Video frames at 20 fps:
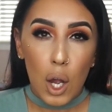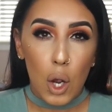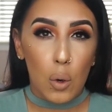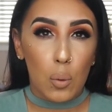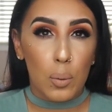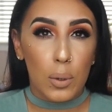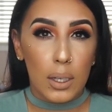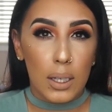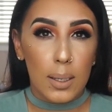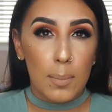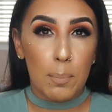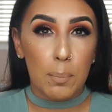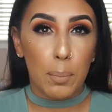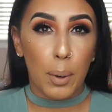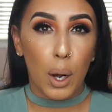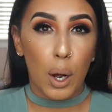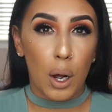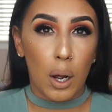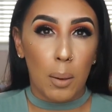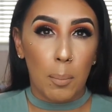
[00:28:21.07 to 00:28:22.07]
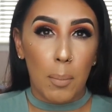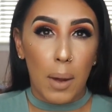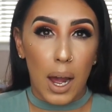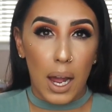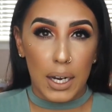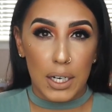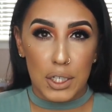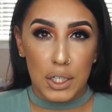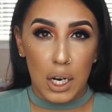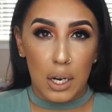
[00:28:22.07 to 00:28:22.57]
a really bomb
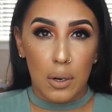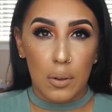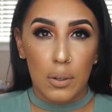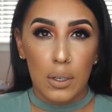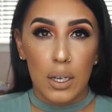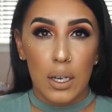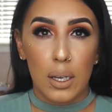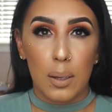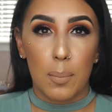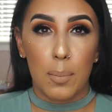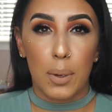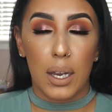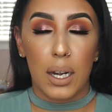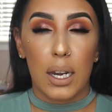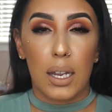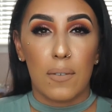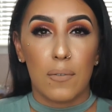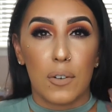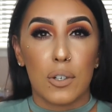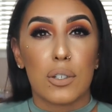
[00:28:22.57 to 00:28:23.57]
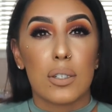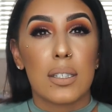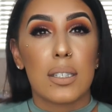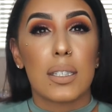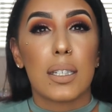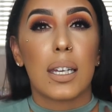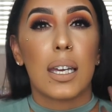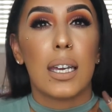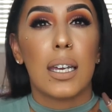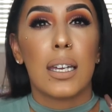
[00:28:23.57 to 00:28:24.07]
eyeshadow look, but if your
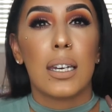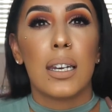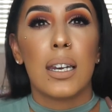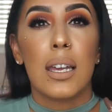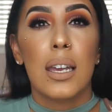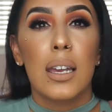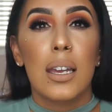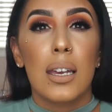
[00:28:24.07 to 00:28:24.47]
skin